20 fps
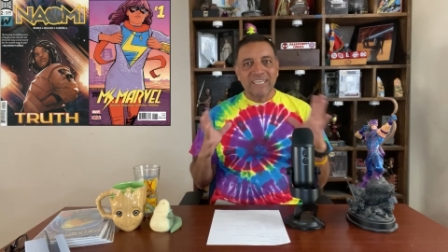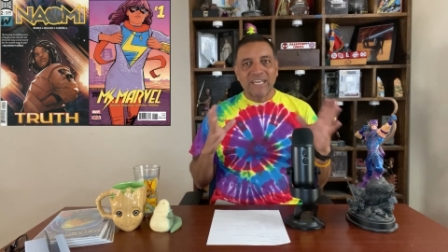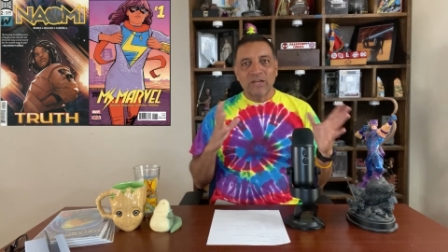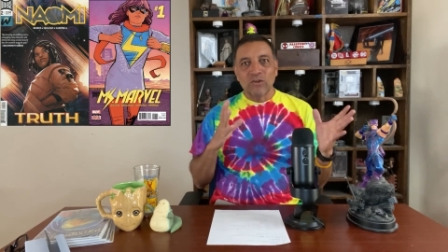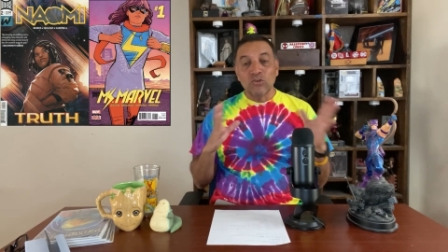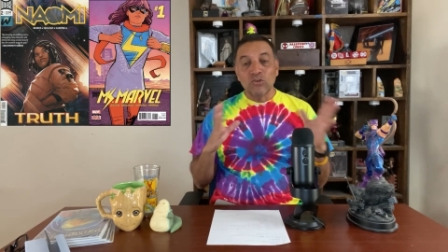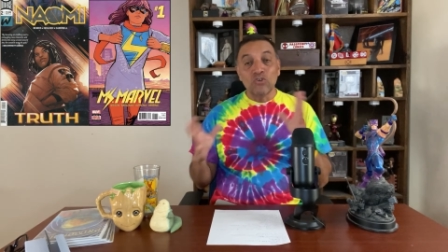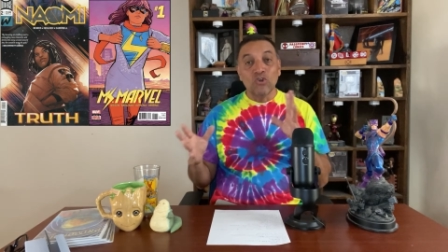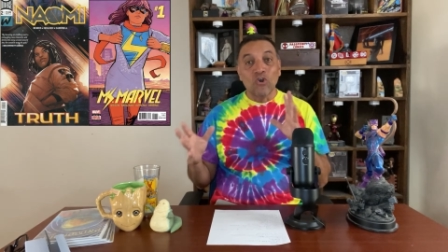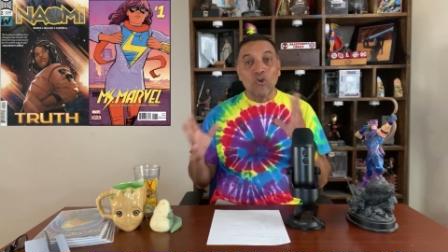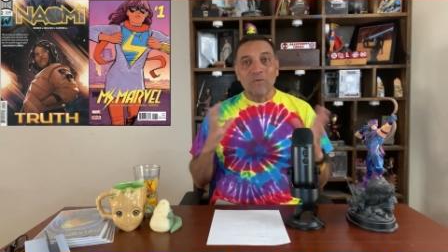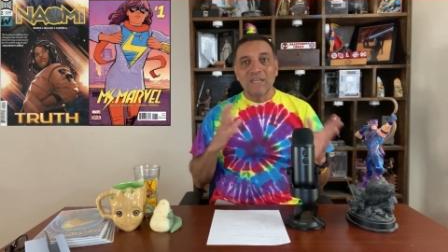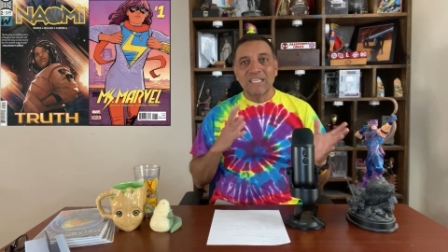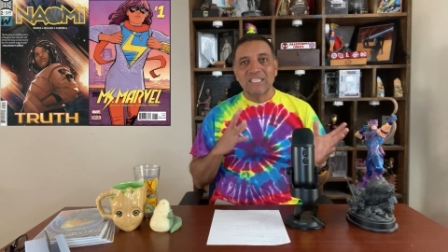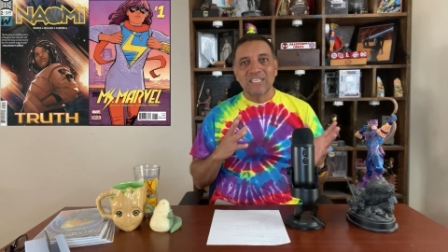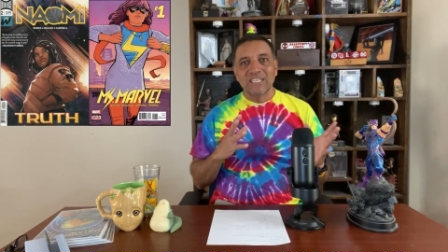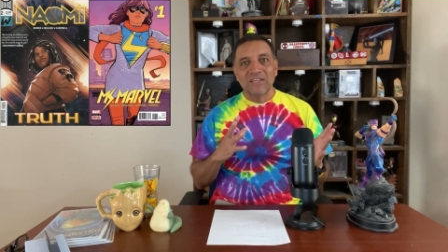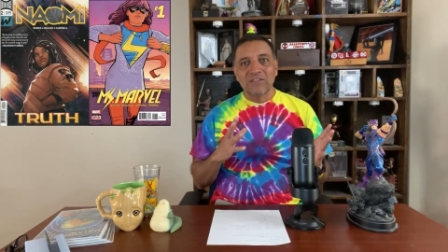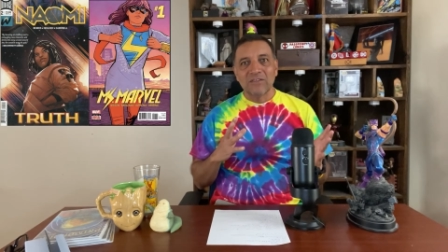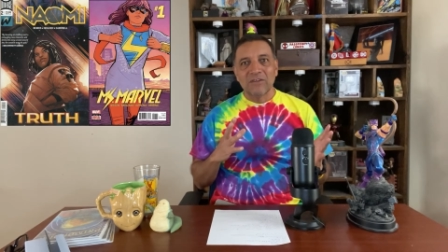They don't know
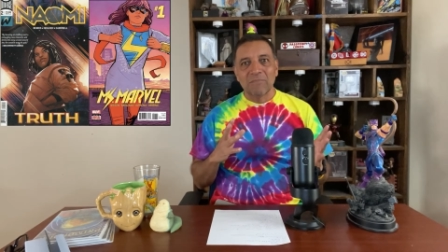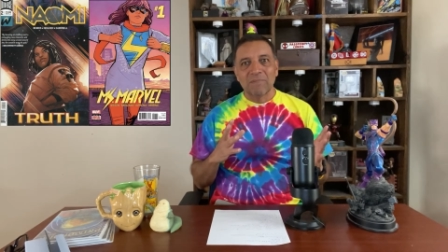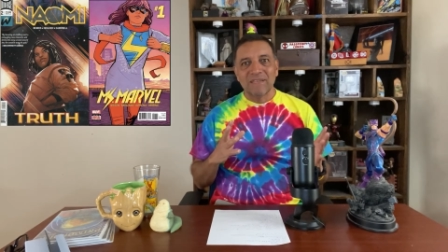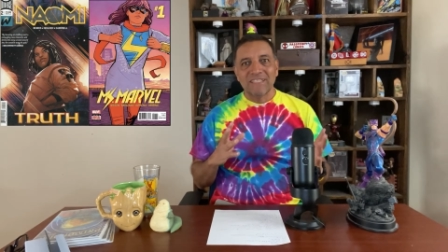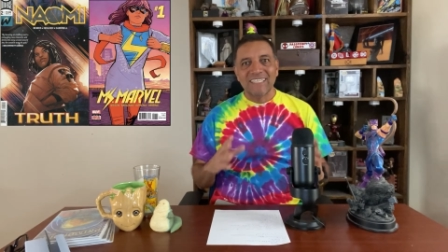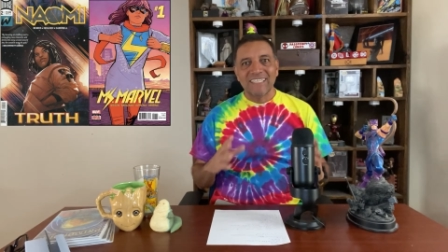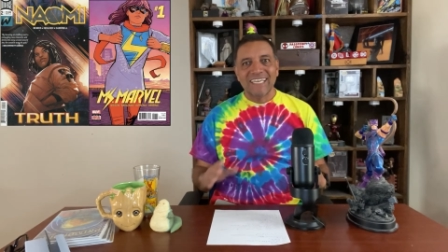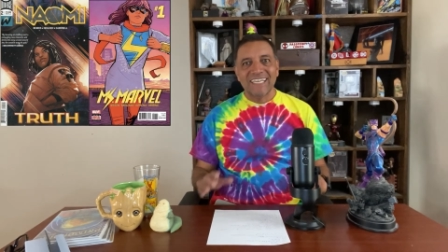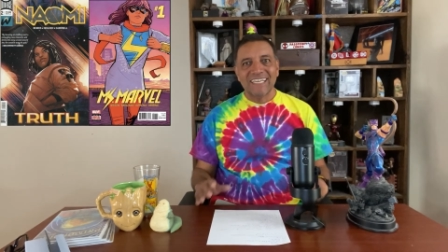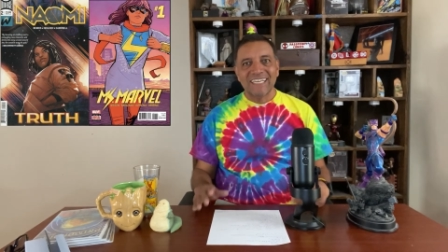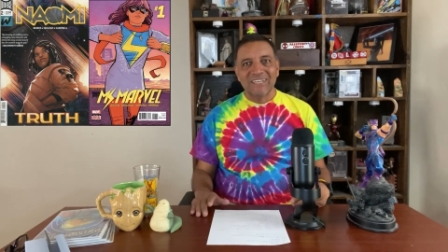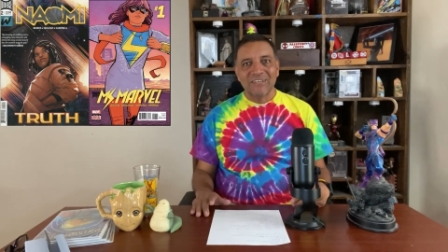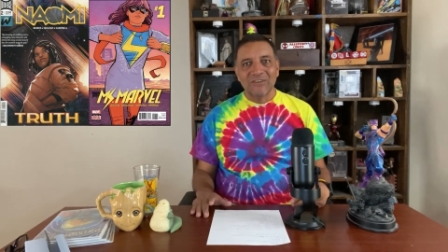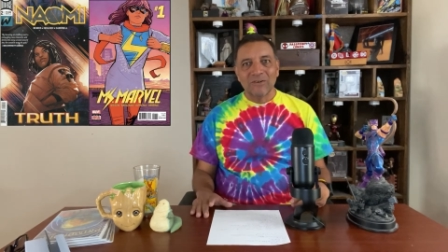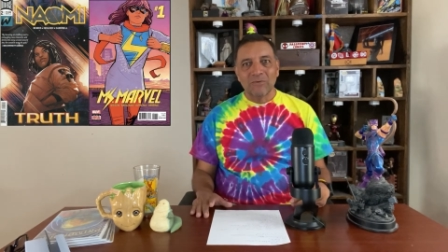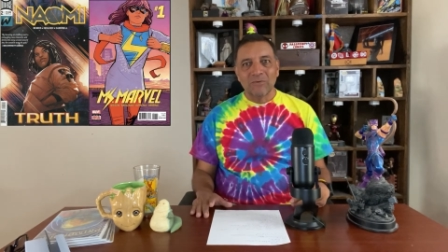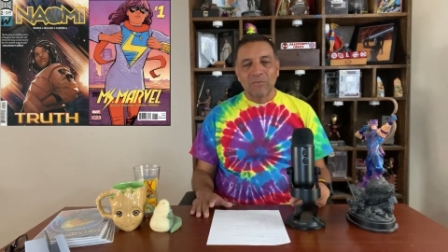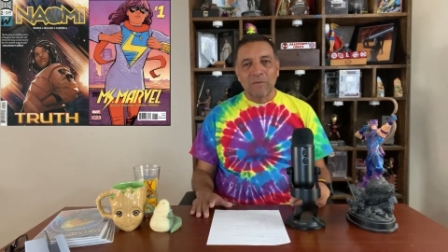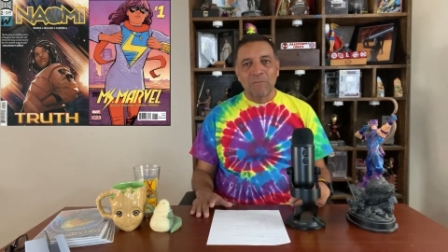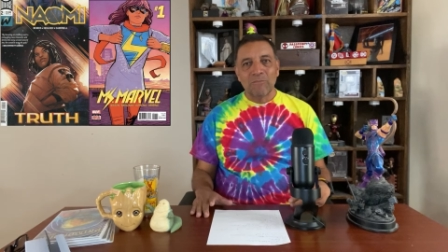each other, but then, you
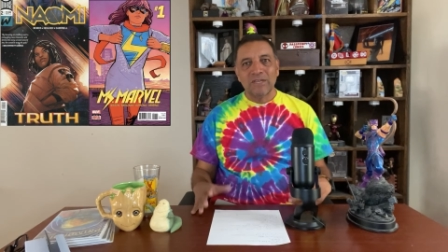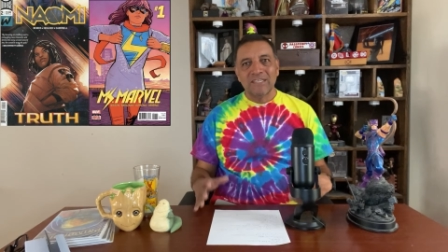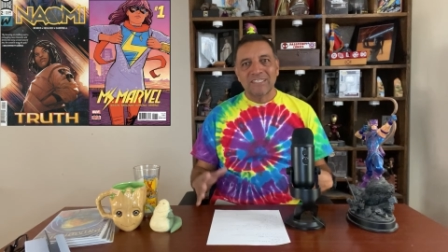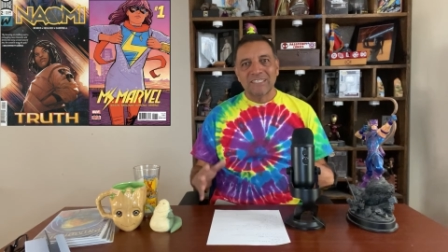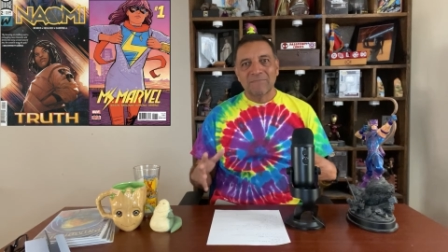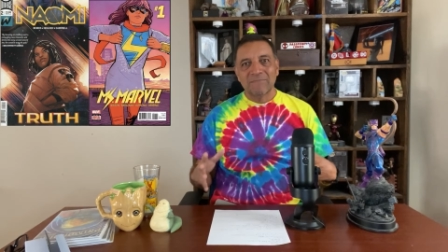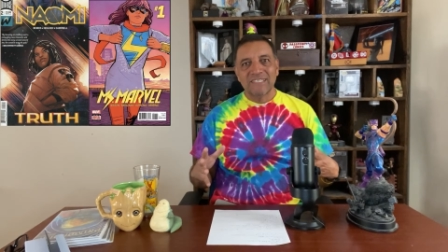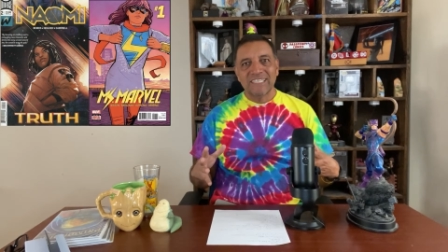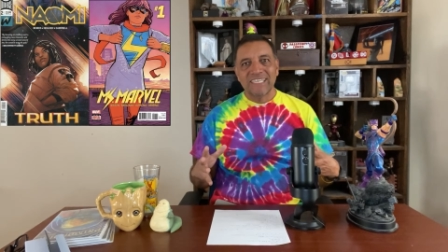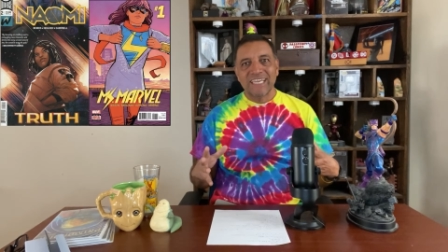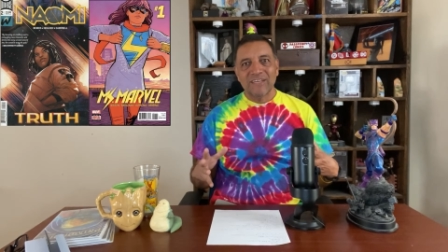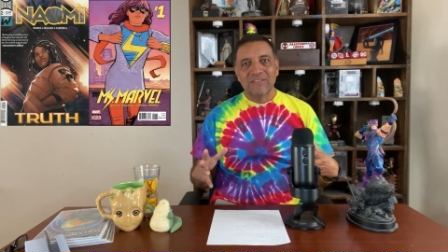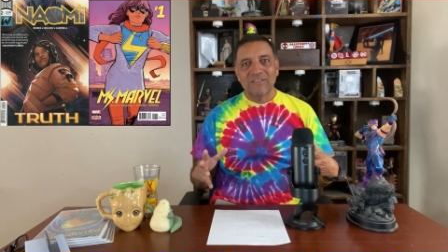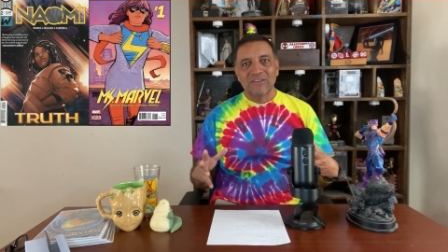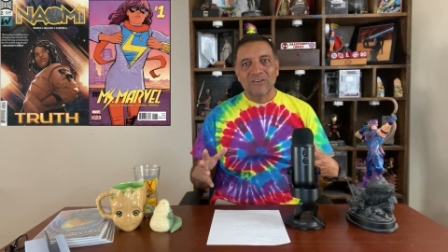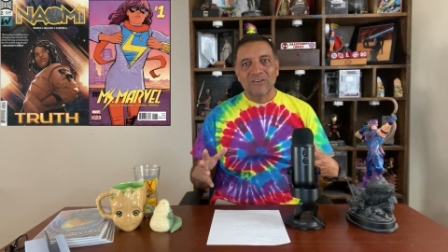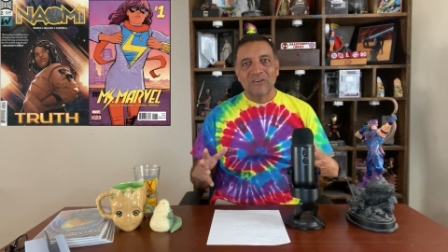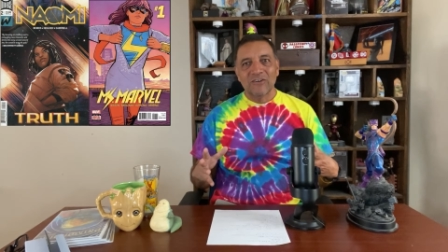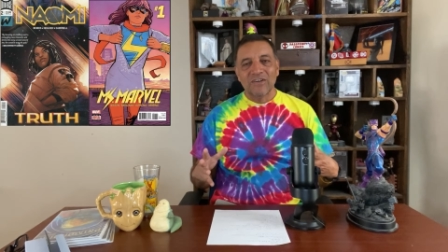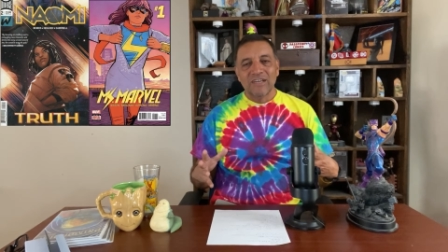know, what brings them
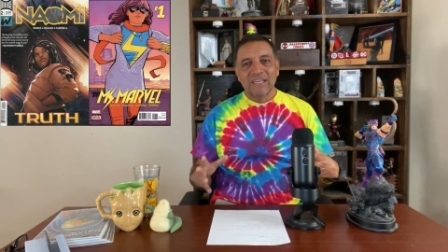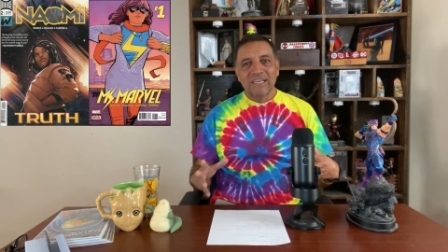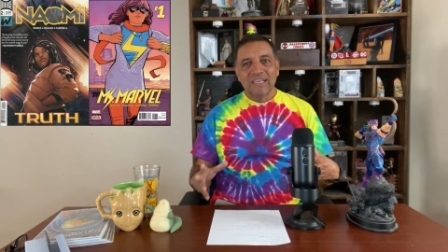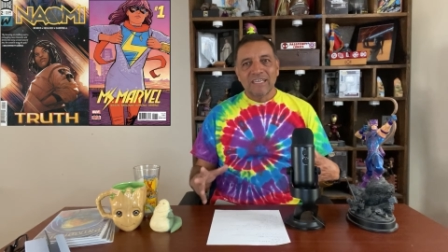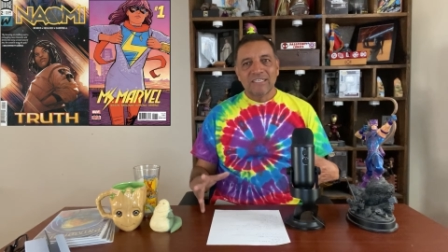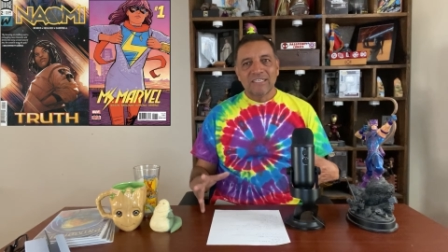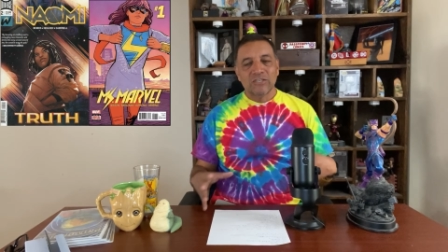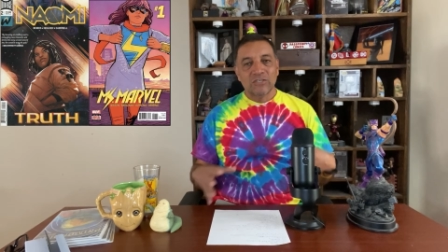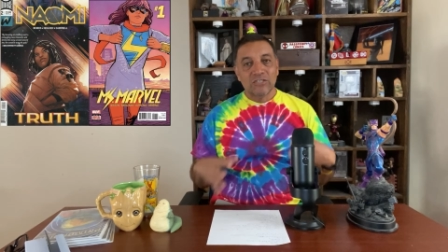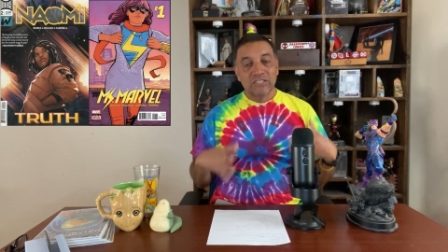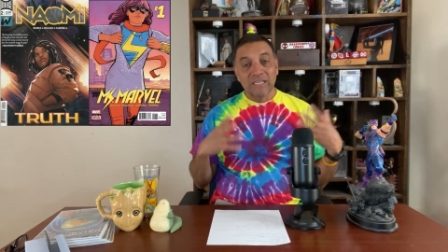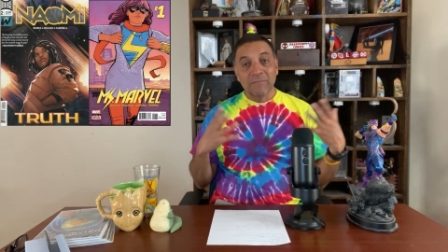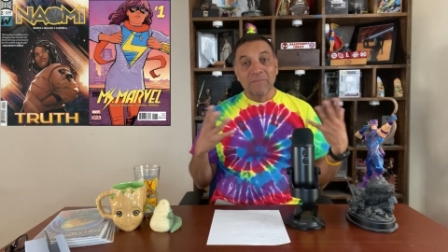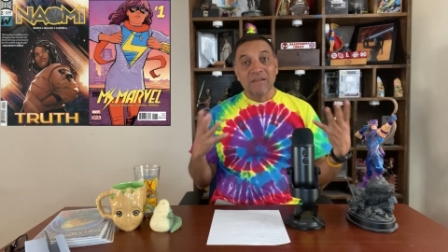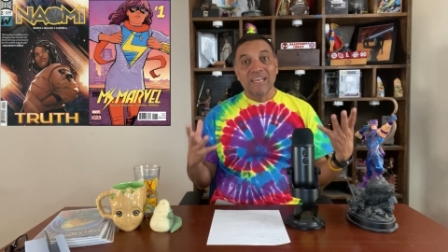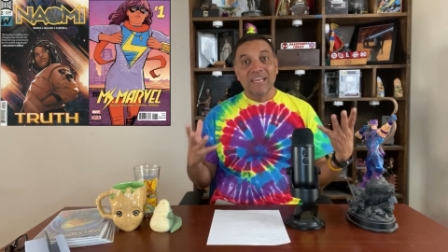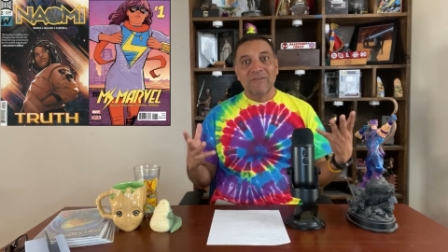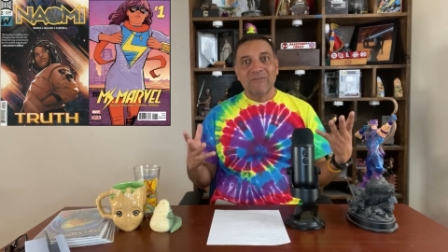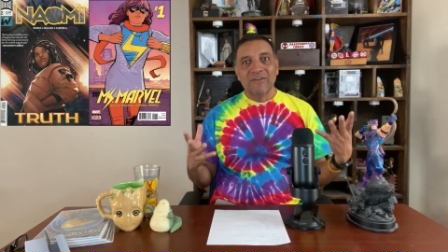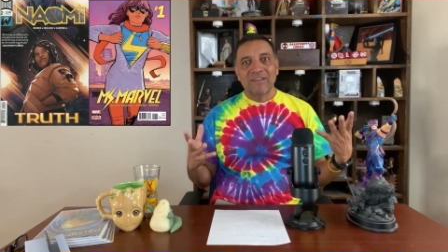together is their
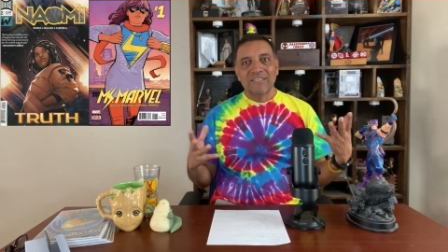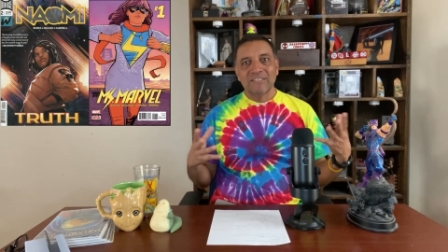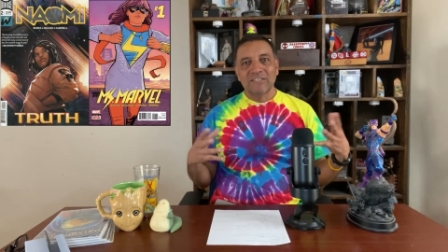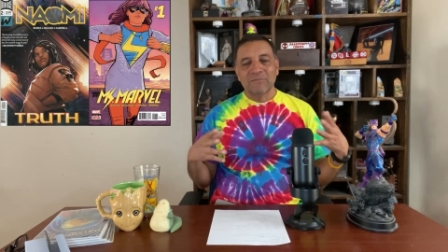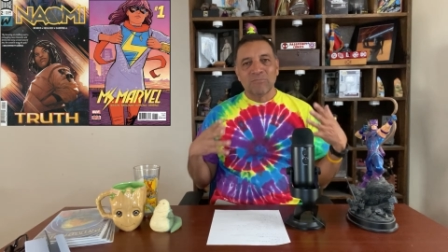similarities.